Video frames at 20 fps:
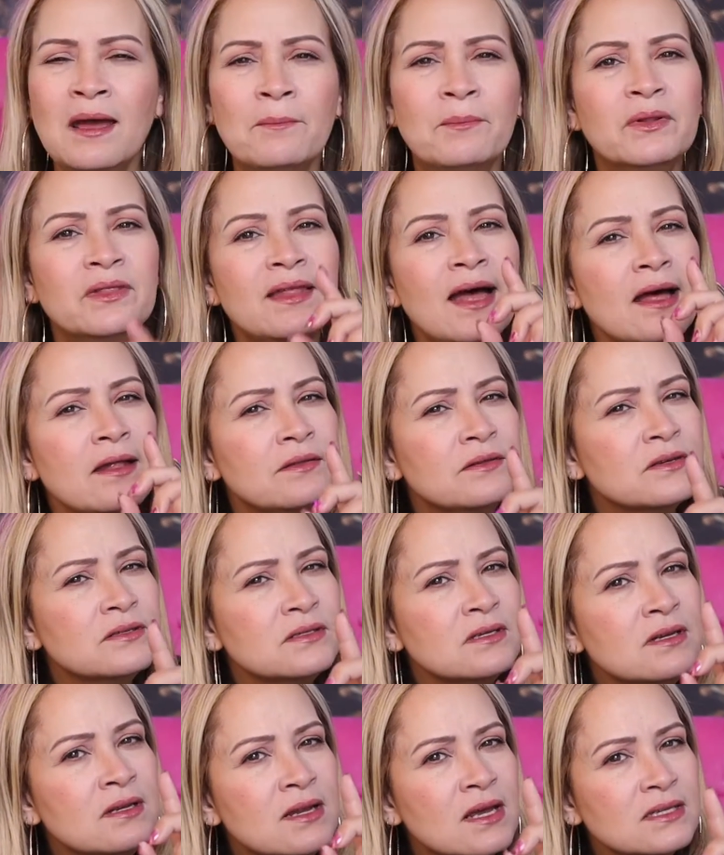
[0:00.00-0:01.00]
but that
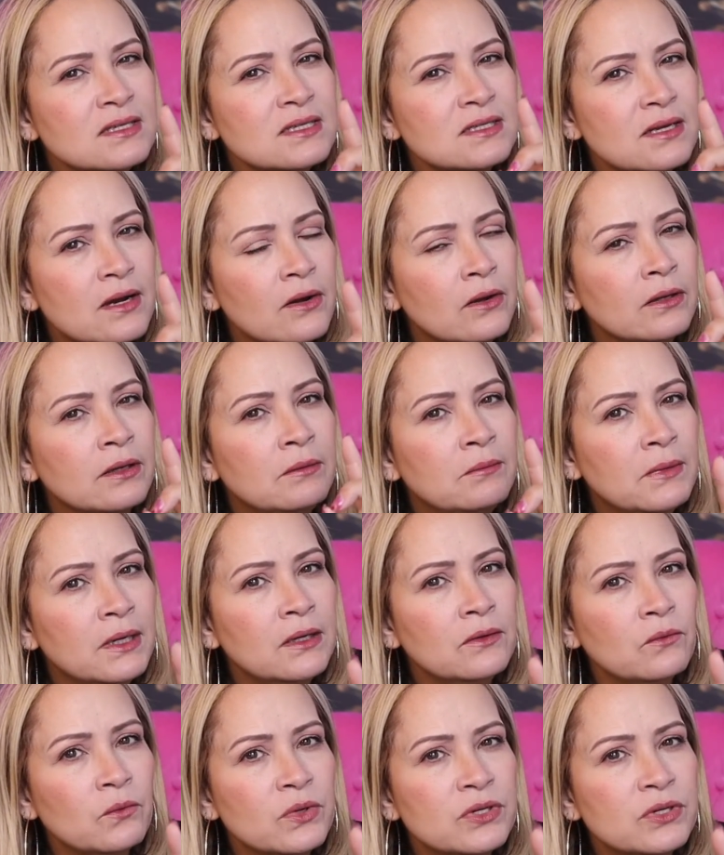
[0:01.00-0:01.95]
doesn't necessarily mean,